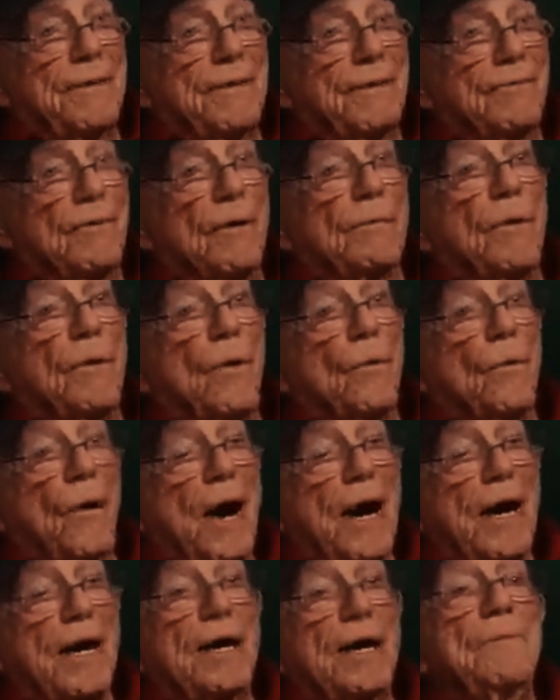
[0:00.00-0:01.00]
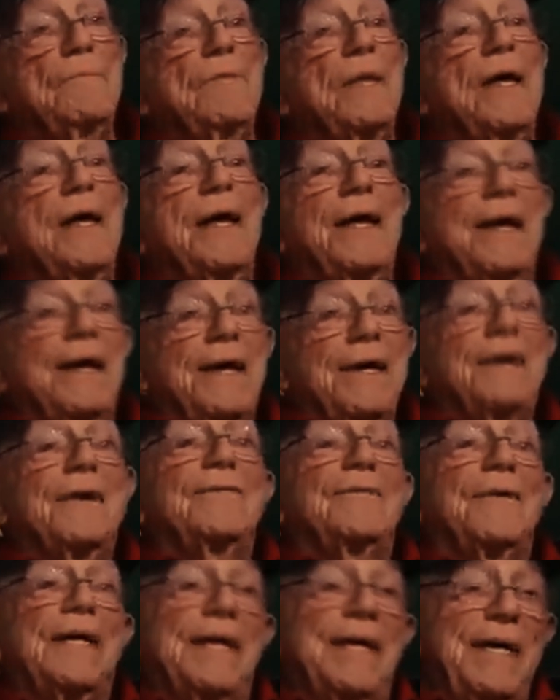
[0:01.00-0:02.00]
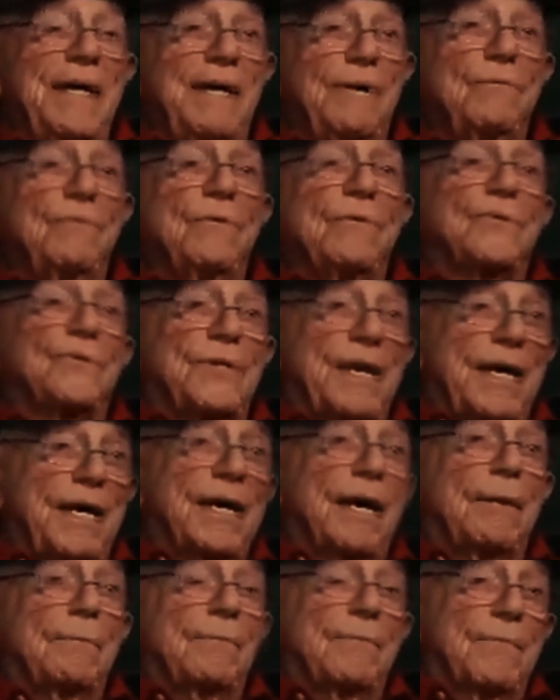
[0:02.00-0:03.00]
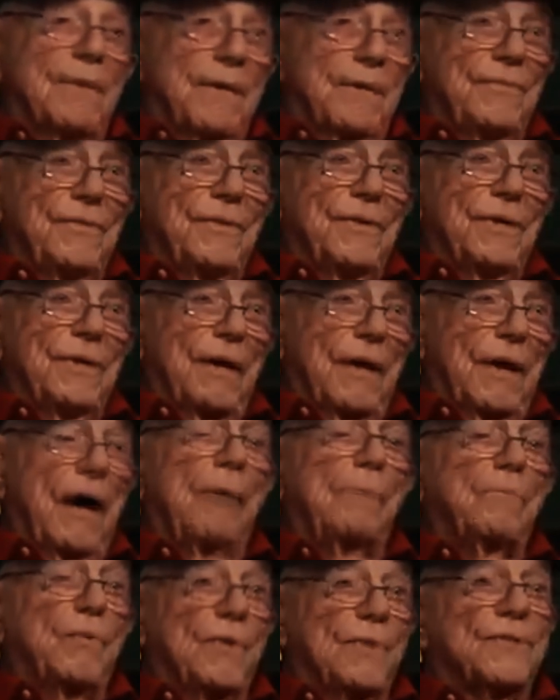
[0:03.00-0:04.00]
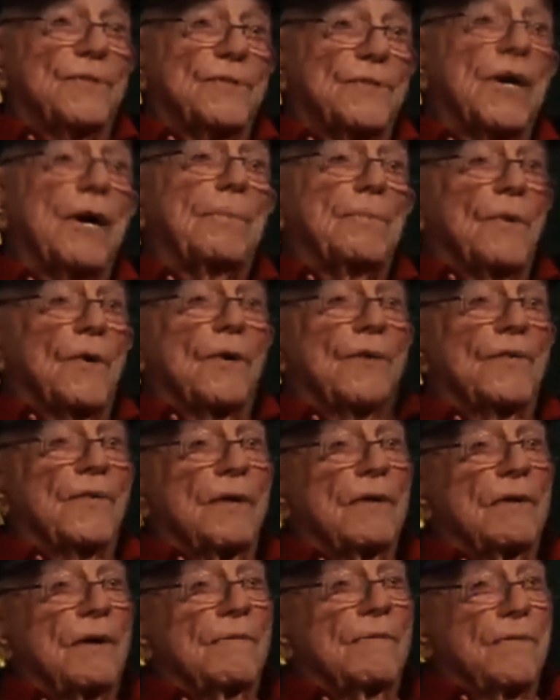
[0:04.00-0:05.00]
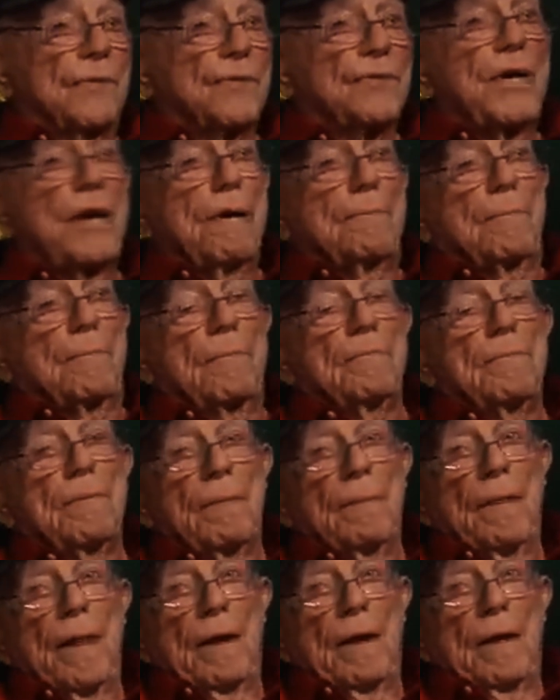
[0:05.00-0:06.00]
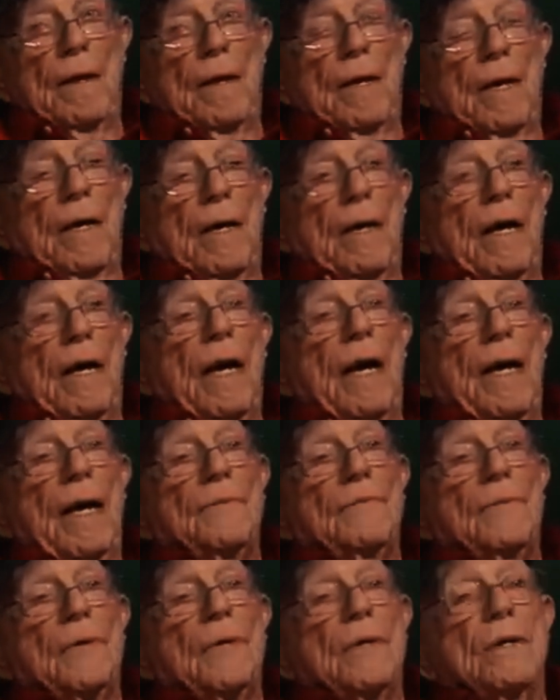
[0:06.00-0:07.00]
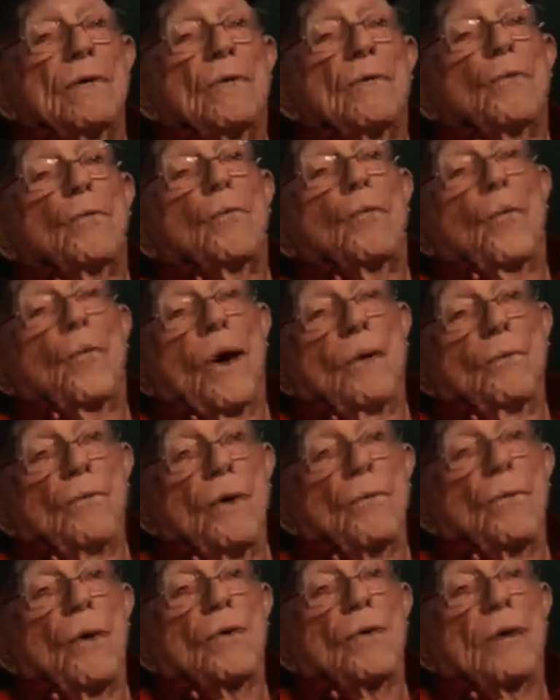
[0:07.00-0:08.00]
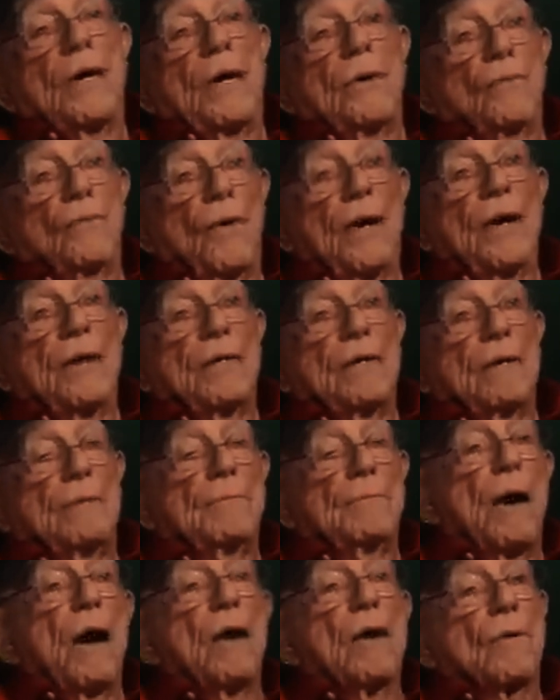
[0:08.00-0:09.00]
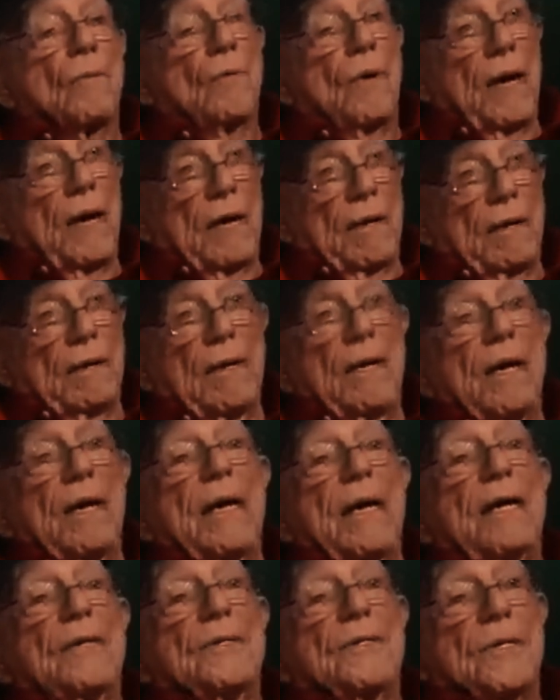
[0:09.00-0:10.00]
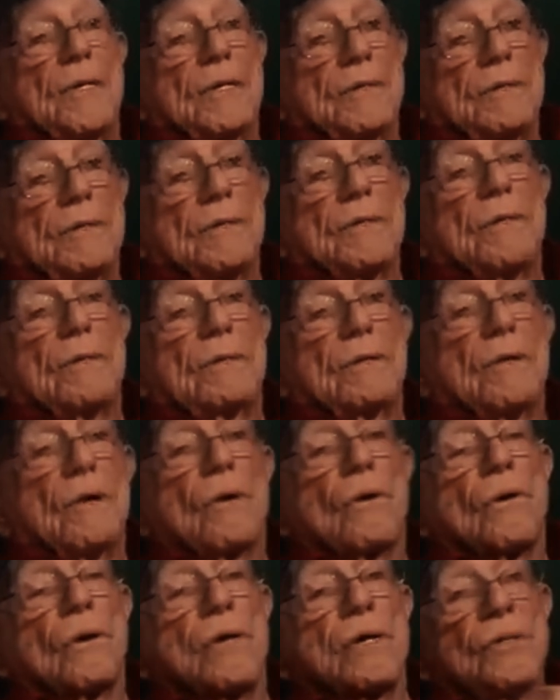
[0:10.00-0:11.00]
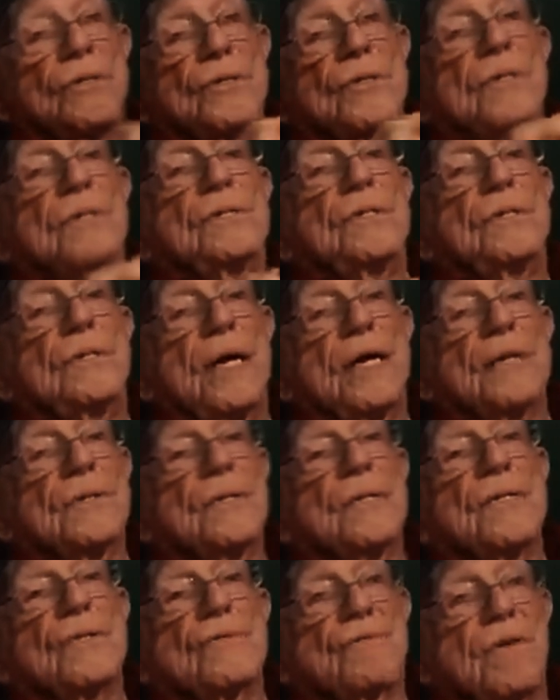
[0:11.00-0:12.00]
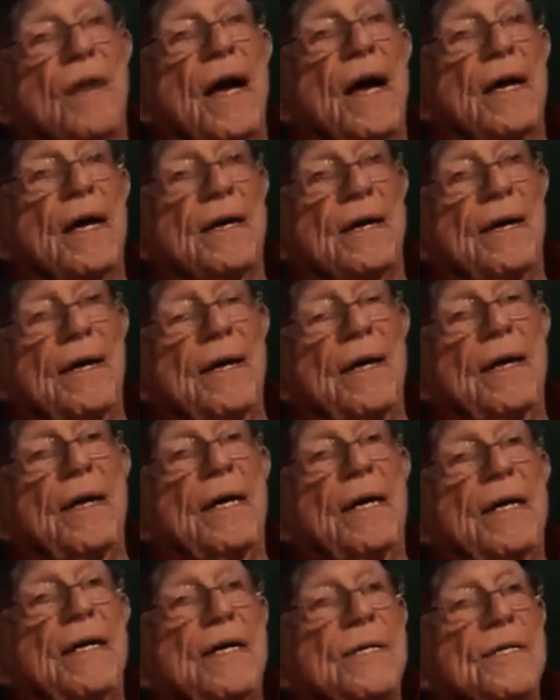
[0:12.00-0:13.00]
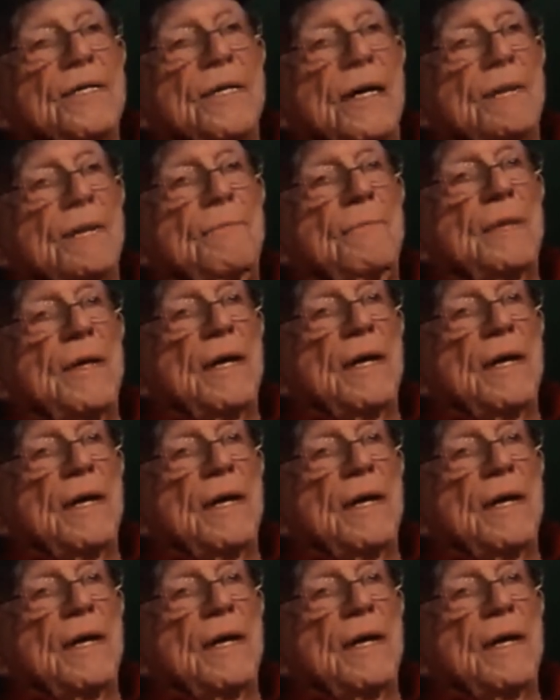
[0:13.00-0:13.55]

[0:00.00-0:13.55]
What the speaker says: from Hawaii, he stayed up with the skipper of the ship. And when we were getting ready to embark, why, he said, Colonel, he said, take this flag, he said,